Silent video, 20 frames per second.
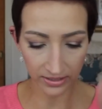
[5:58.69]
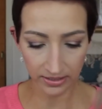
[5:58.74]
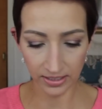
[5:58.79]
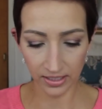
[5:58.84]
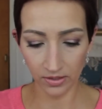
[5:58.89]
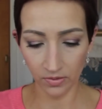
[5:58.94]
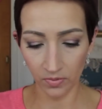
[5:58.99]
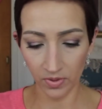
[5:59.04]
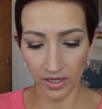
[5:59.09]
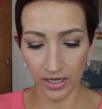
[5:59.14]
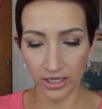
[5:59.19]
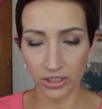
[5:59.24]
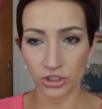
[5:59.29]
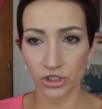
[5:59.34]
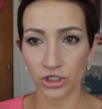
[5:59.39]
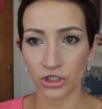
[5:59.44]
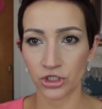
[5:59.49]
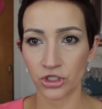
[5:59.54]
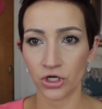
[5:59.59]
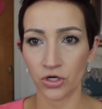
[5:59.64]
it to the one I
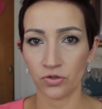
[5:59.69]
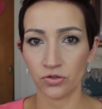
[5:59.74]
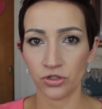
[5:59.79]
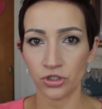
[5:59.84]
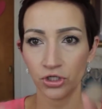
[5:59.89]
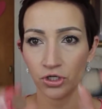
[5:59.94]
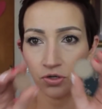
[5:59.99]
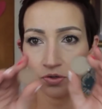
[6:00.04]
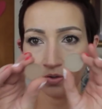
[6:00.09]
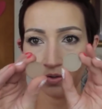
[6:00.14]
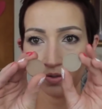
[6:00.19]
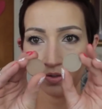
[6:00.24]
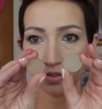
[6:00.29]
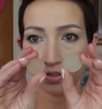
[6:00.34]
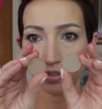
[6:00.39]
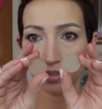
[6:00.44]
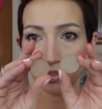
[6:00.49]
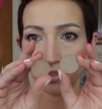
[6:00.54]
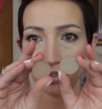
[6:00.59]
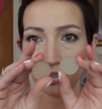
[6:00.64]
just showed you.
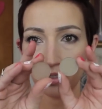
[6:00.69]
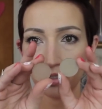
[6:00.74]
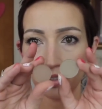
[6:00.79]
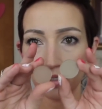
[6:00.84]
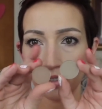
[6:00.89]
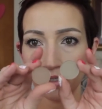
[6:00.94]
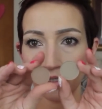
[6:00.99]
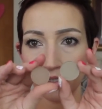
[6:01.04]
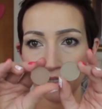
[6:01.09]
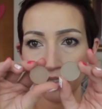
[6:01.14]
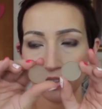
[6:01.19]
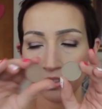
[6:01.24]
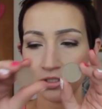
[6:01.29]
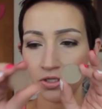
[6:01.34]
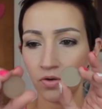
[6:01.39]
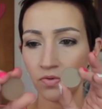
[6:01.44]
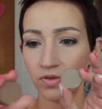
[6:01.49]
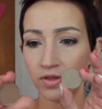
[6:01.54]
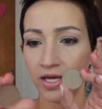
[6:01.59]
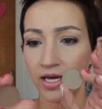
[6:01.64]

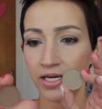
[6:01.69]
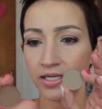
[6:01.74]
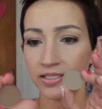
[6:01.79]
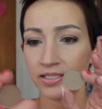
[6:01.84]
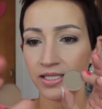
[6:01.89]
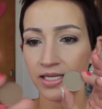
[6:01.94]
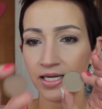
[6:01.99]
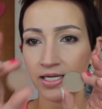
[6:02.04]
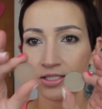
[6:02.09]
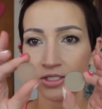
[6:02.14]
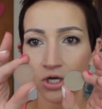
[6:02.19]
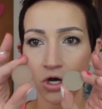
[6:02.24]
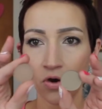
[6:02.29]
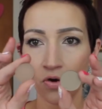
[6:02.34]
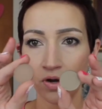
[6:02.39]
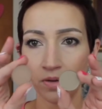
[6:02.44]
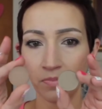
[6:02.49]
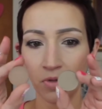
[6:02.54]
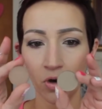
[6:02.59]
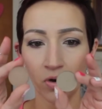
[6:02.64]
So this is
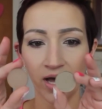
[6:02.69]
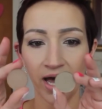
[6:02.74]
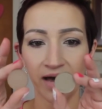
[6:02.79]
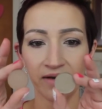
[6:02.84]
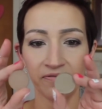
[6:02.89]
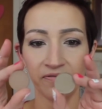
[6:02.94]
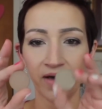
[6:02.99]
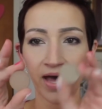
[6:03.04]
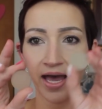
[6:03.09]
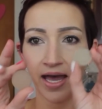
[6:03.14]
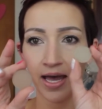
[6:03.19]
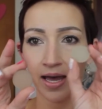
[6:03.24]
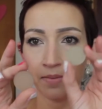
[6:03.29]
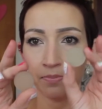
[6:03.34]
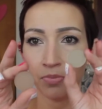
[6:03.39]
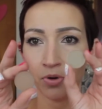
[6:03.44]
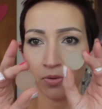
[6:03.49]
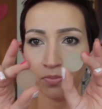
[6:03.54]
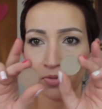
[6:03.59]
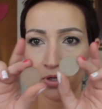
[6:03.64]
Kokomo Cafe
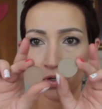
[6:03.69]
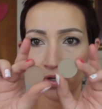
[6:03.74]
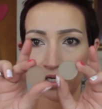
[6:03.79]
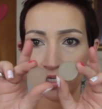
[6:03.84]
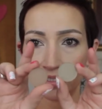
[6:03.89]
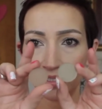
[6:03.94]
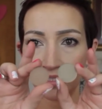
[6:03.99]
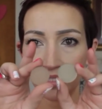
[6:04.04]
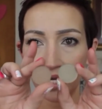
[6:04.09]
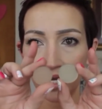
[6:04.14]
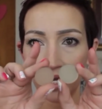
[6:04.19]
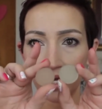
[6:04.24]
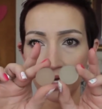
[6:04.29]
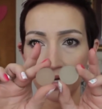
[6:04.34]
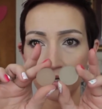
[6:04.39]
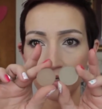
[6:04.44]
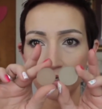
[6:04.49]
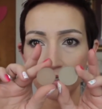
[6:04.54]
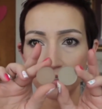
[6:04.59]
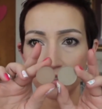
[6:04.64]
and Bermuda
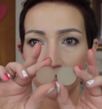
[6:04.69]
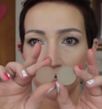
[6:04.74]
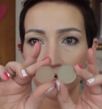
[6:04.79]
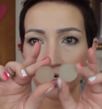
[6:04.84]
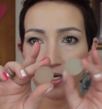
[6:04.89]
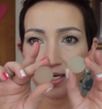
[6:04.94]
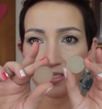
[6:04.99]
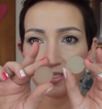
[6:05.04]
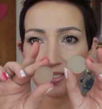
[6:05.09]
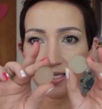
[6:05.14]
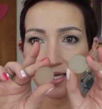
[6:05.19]
Sand. So you can